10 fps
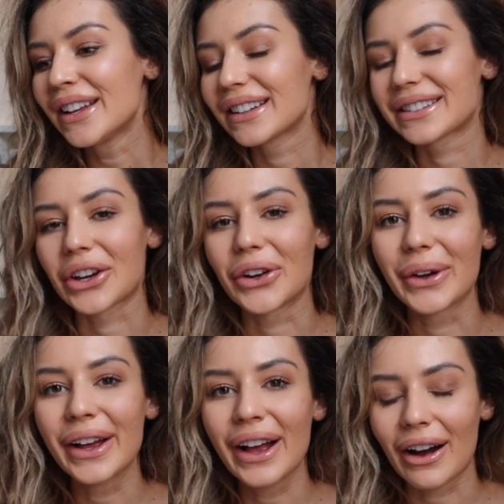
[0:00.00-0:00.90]

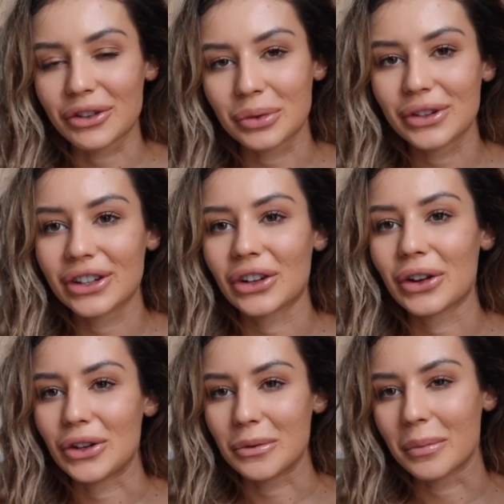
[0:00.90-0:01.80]
so I just want to show
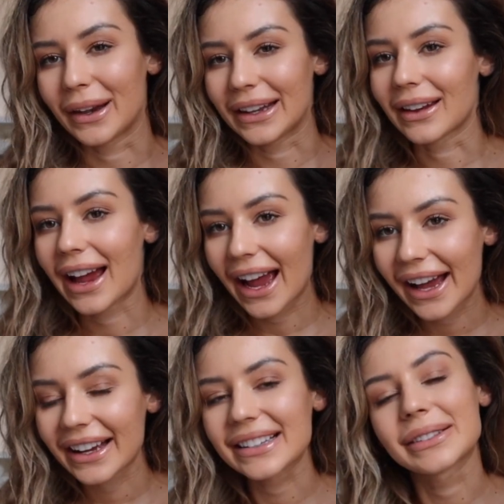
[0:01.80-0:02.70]
you my little
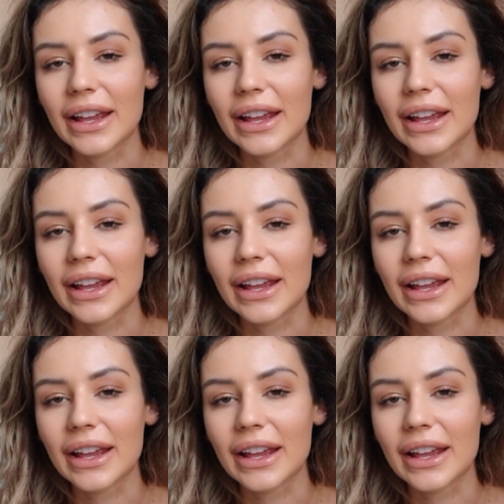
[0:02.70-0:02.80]
hacks.